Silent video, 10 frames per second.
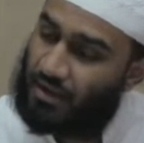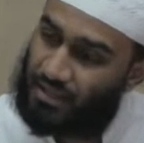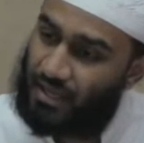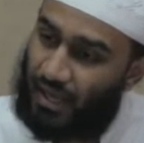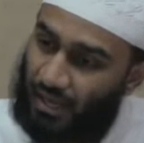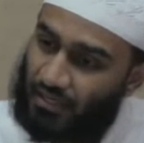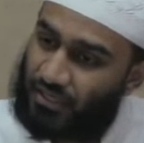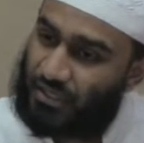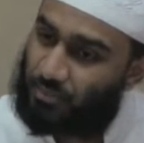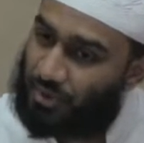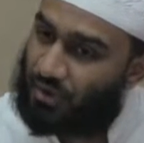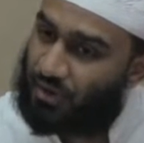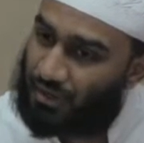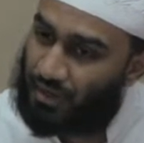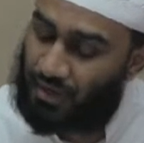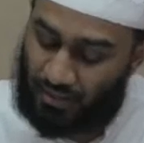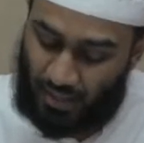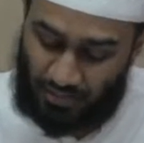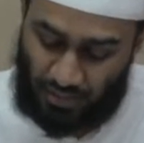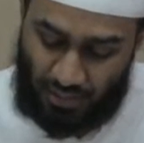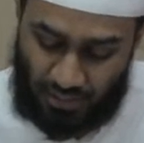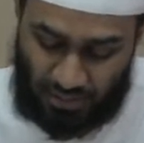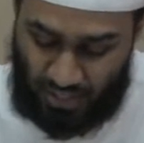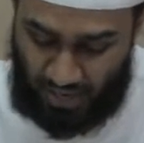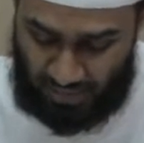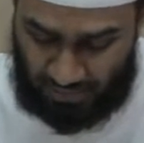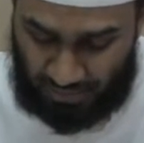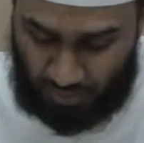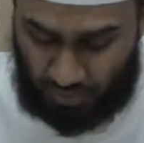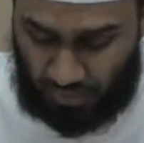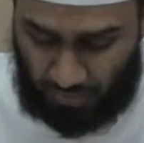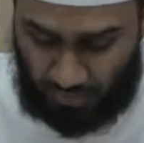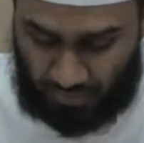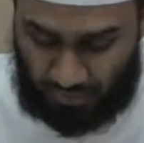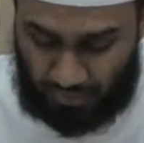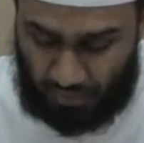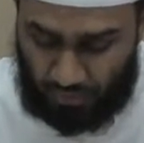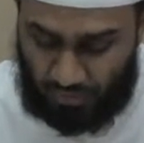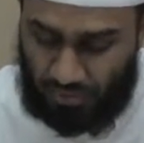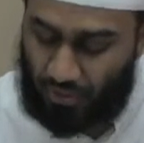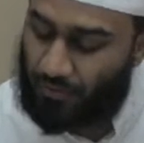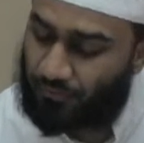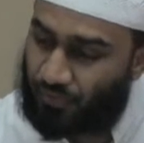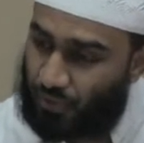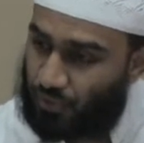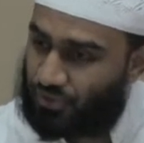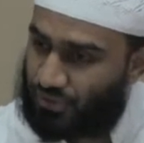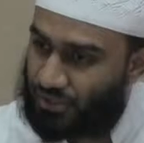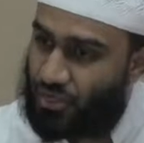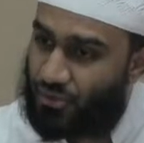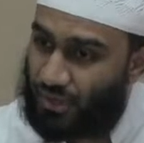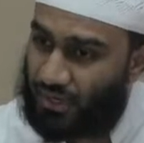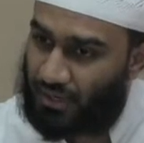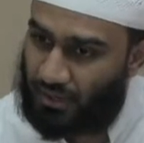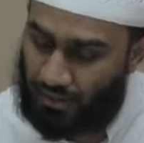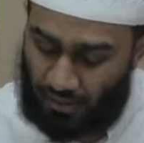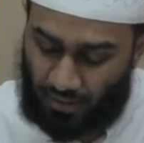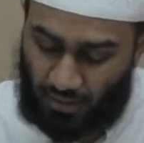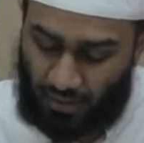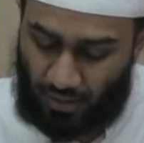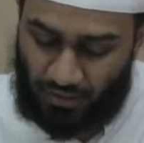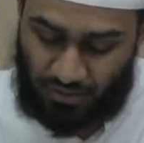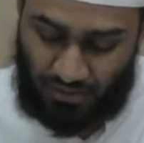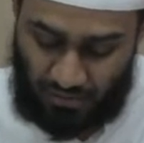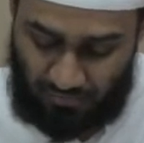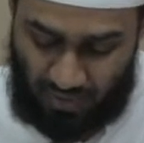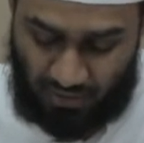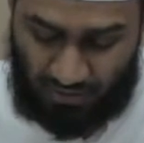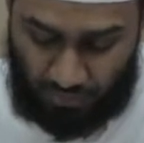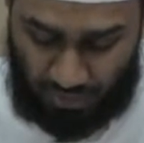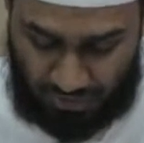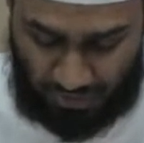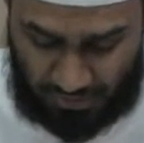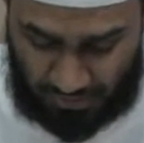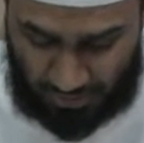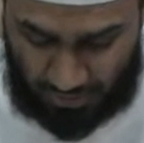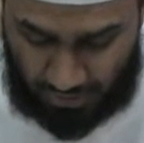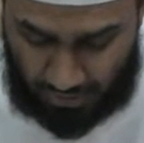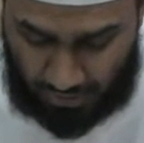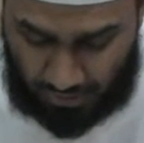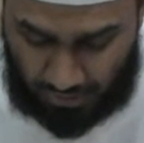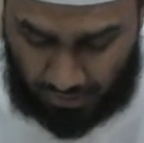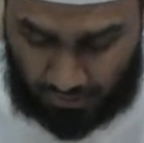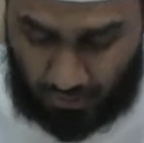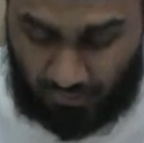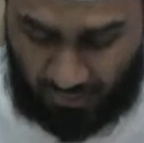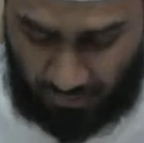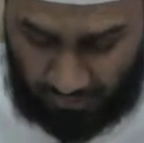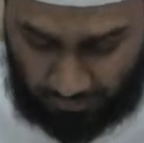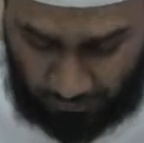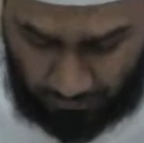the hayd, the period that she has. So you would use 3 until the final divorce is completed.